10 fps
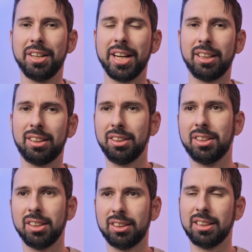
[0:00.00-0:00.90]
that
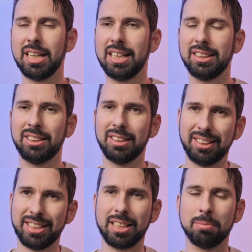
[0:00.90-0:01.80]
doesn't have
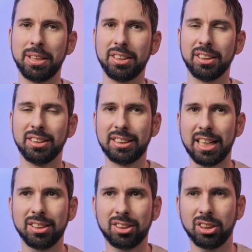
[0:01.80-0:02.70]
that amazing
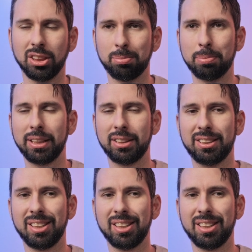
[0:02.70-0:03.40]
sensors, but